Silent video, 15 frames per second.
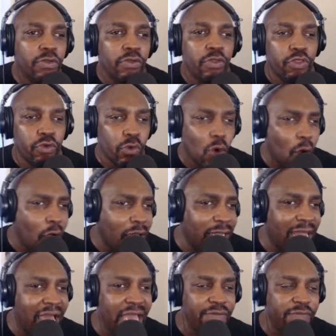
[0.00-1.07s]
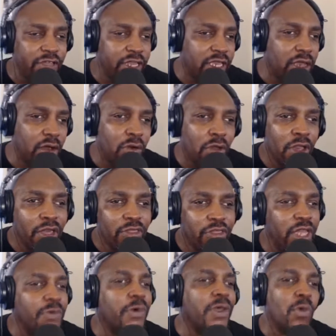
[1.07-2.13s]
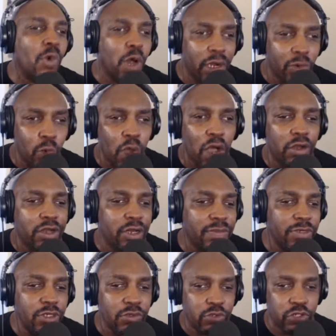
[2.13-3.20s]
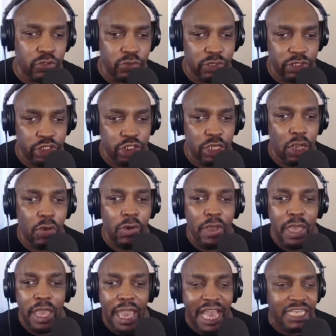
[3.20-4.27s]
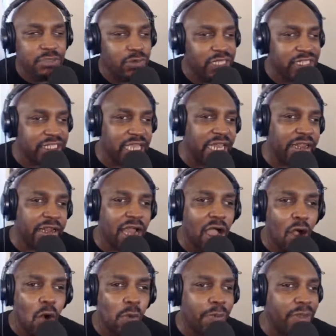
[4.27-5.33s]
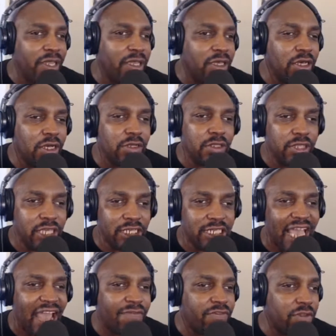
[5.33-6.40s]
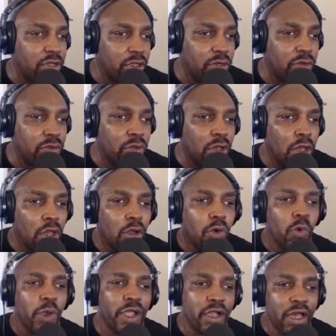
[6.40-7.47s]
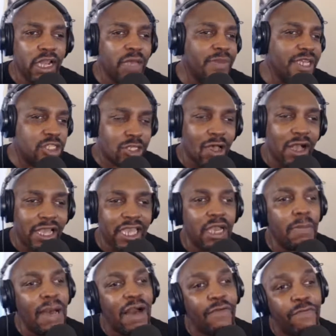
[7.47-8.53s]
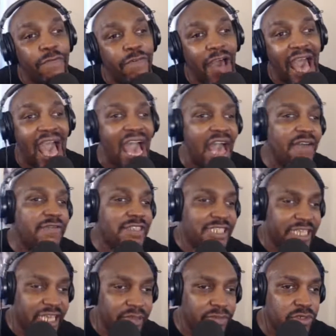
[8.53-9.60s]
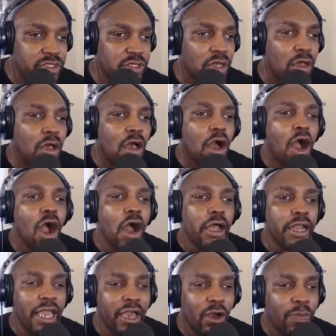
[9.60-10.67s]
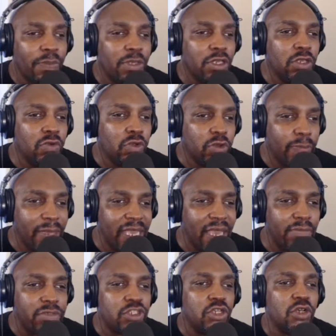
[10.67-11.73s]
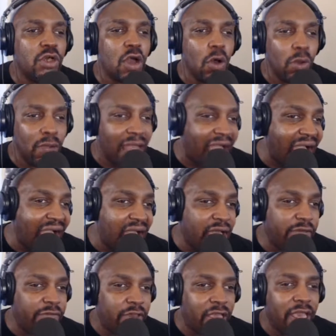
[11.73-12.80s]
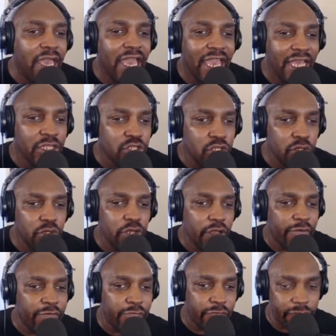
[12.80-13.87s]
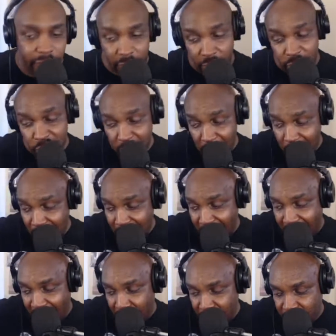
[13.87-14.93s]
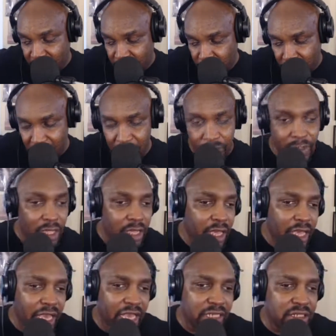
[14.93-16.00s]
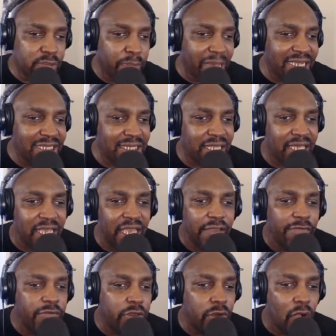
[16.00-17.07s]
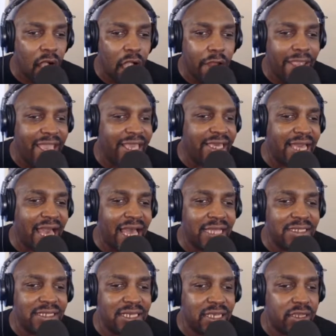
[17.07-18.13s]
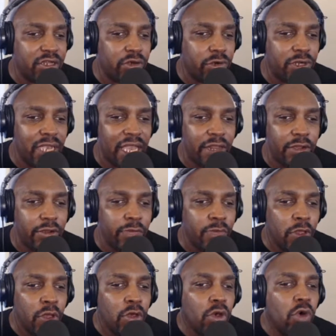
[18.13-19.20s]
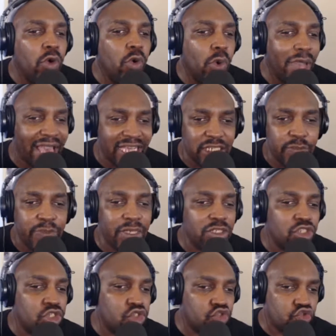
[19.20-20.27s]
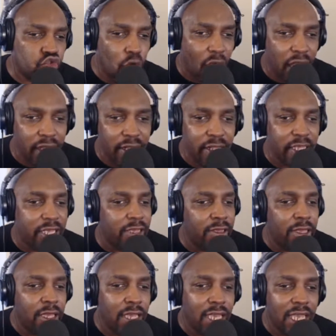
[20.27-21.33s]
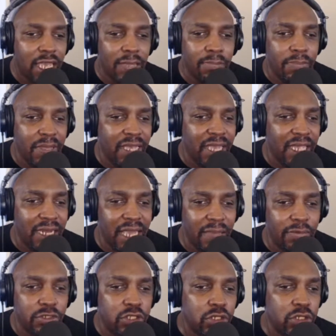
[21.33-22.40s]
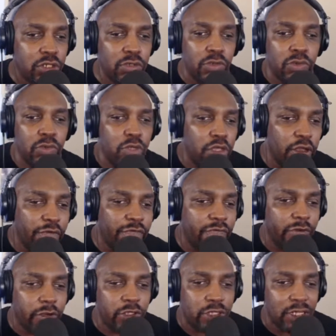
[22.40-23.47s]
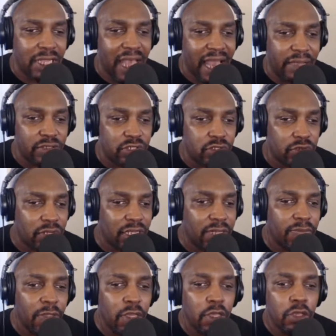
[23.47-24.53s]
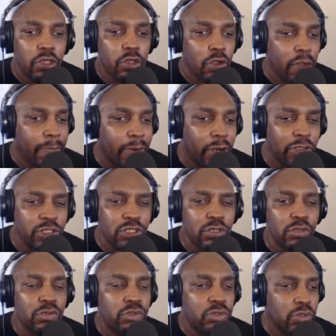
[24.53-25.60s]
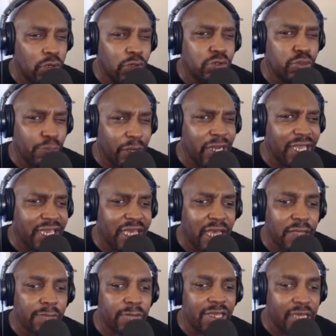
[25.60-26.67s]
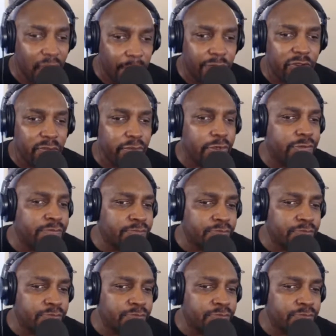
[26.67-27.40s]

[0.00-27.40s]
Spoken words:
through online video, then we want to welcome you to the show. As we said in our opening hook this afternoon, we're going to be talking about 5 tips on helping you to be able to go live and do your first live stream, especially if you are a content creator who has been struggling in being able to do your first live stream. You're a person who's pretty comfortable